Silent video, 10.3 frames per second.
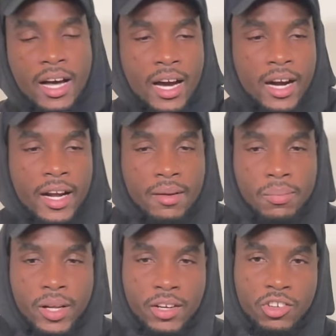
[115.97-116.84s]
or that
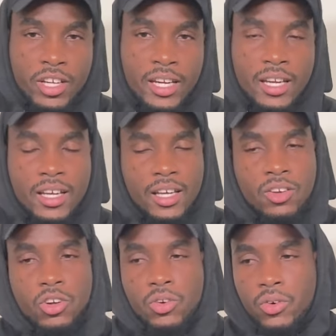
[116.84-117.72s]
player should have did it. You
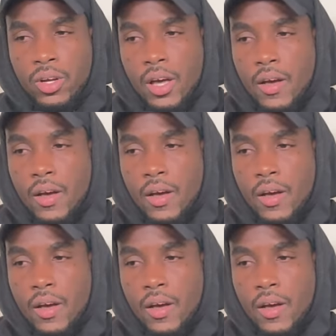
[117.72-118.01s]
don't know.